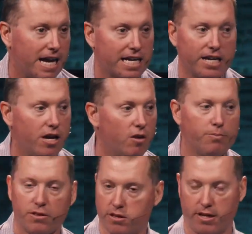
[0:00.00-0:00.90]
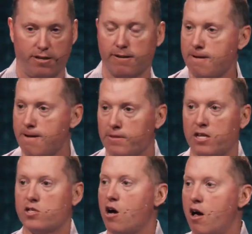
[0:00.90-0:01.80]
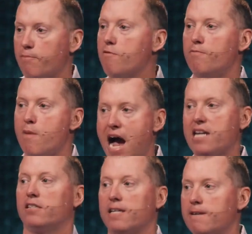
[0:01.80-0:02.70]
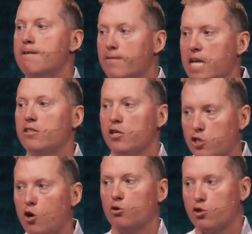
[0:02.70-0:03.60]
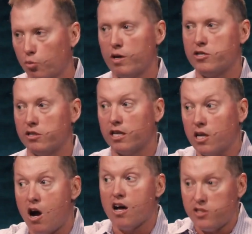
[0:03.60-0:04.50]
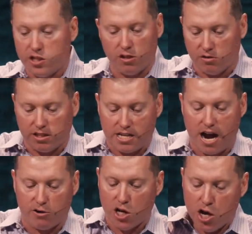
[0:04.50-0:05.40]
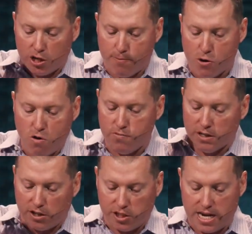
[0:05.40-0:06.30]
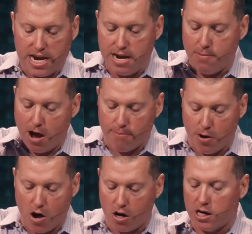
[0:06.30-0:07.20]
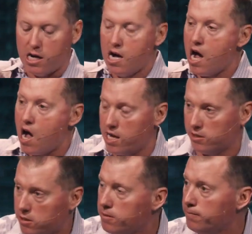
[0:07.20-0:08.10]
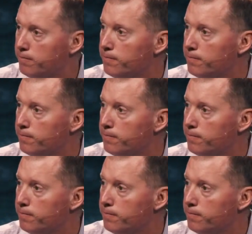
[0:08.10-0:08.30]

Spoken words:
I can't help but think that as God moved mightily in this coastal region, that God still desires to move the same among us.